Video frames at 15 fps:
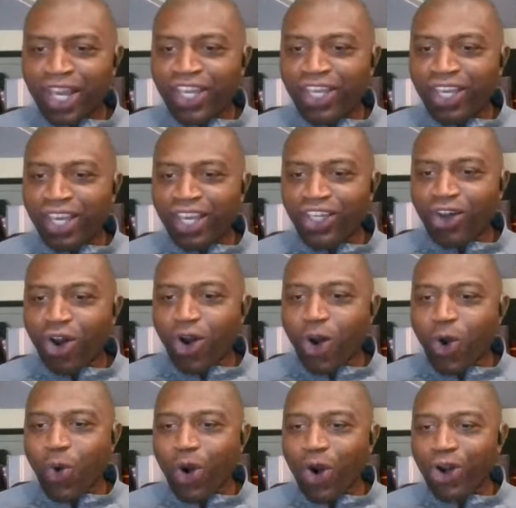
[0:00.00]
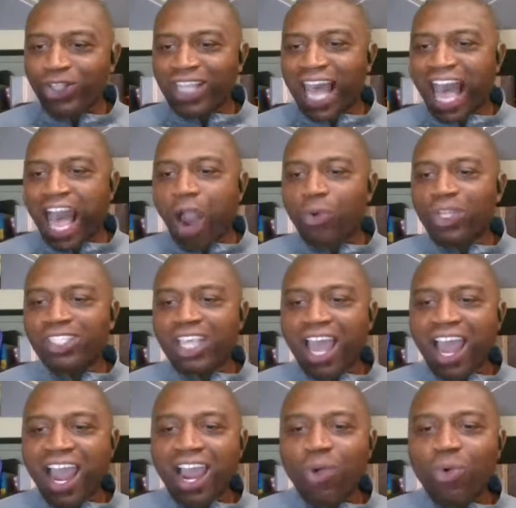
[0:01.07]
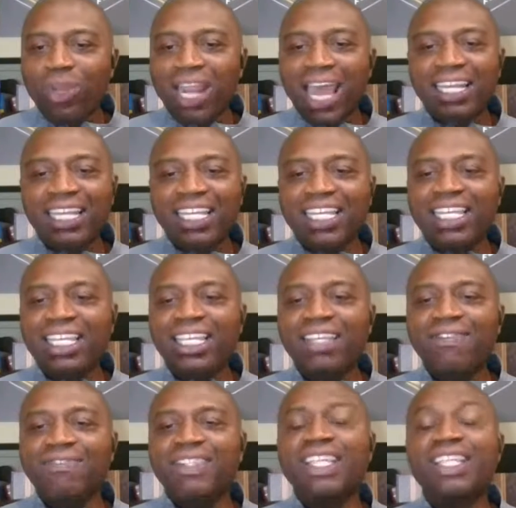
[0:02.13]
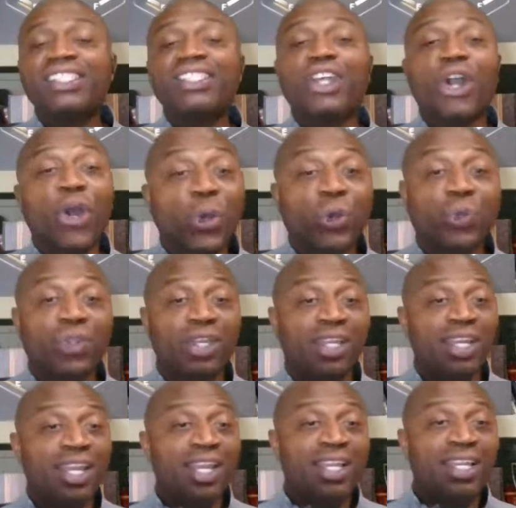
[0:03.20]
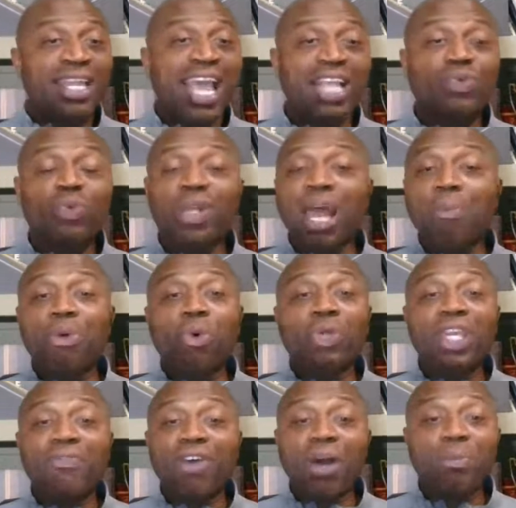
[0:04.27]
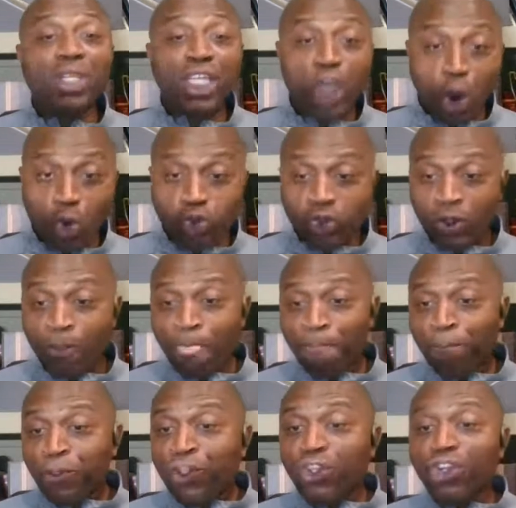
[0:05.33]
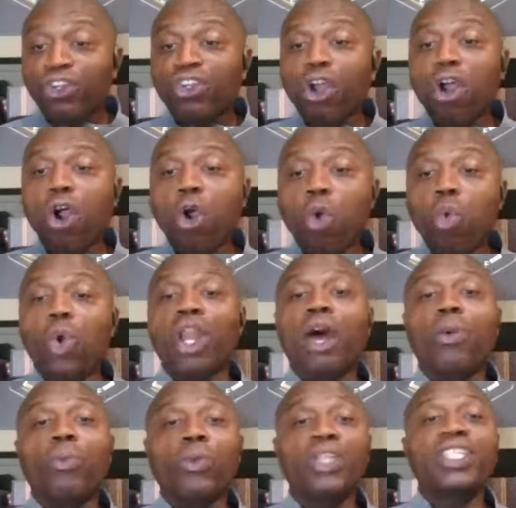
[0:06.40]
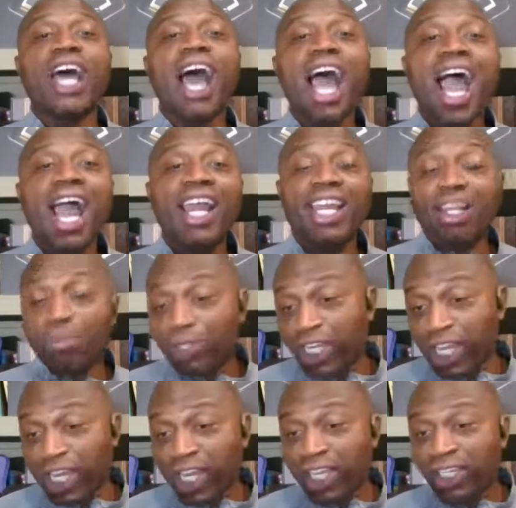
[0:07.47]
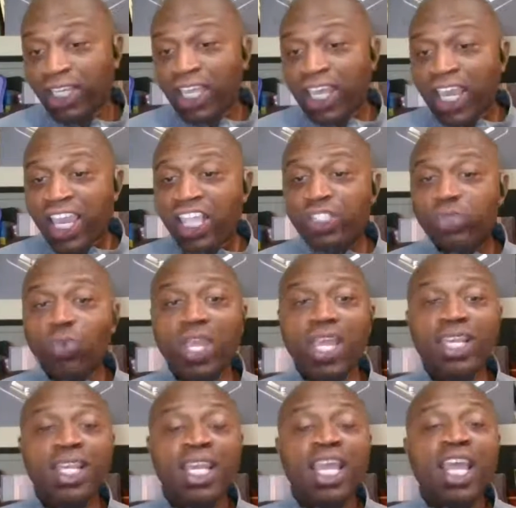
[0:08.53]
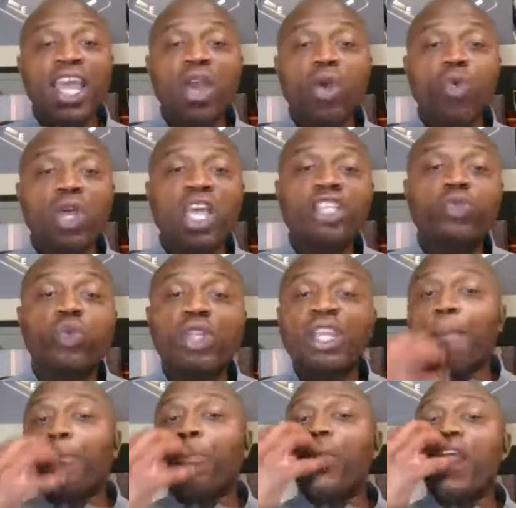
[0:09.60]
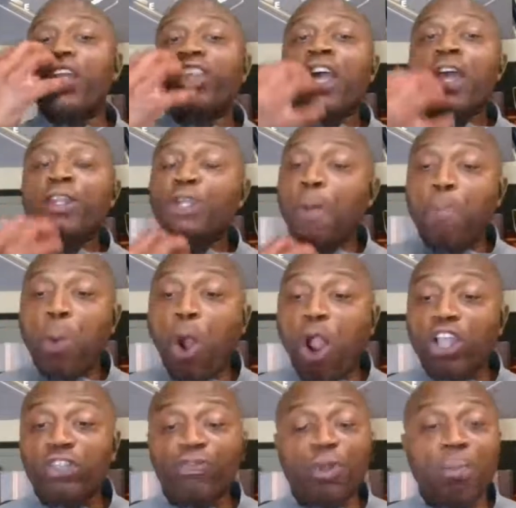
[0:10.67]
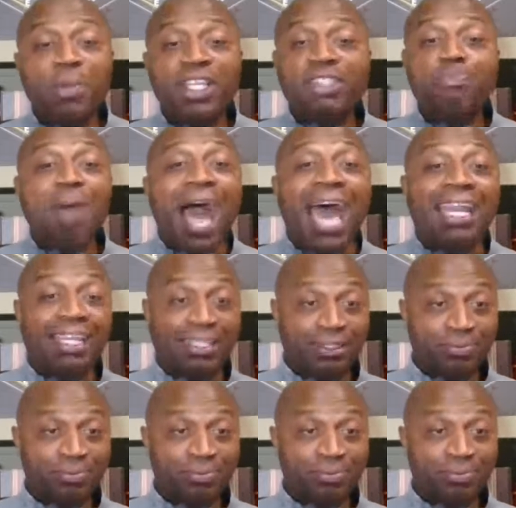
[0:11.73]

In your own words, I'll retire when I leave this earth. That's when I'm going to give up the ghost. You'll know when I'm retired and I'm done is when the breath departs from this body.